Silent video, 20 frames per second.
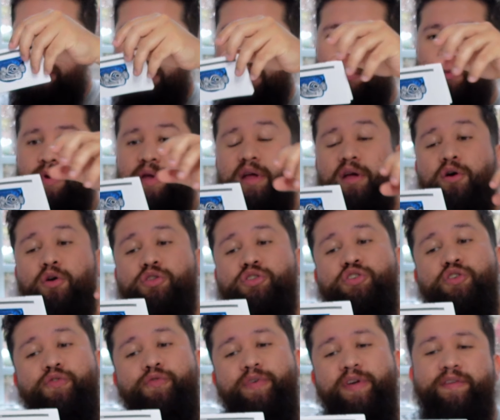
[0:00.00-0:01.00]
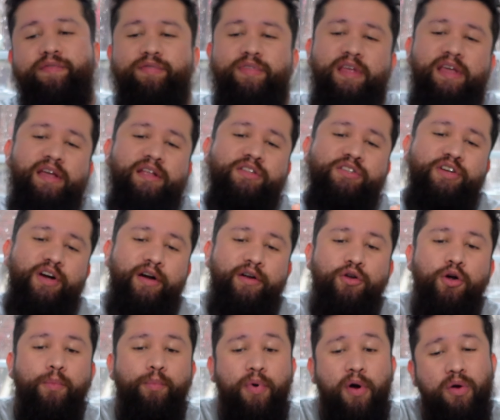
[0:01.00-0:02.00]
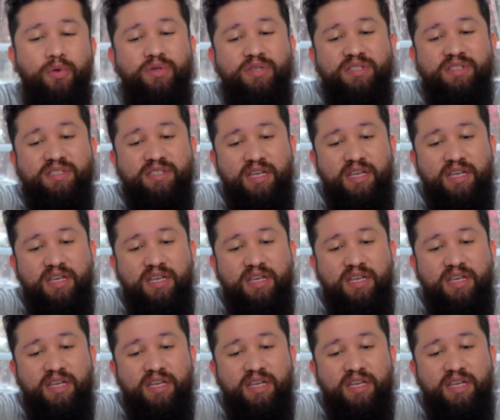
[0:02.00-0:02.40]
the Regal 250 internal protein